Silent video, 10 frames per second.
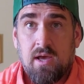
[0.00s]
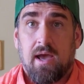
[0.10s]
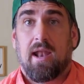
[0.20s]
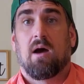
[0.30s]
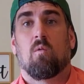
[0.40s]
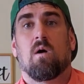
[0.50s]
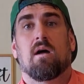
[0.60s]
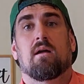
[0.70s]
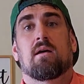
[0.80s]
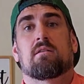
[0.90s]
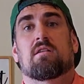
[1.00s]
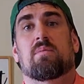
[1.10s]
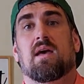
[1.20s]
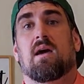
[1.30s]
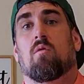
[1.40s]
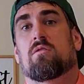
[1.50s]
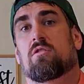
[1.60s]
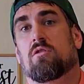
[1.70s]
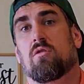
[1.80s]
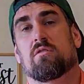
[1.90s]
and I want to be able to,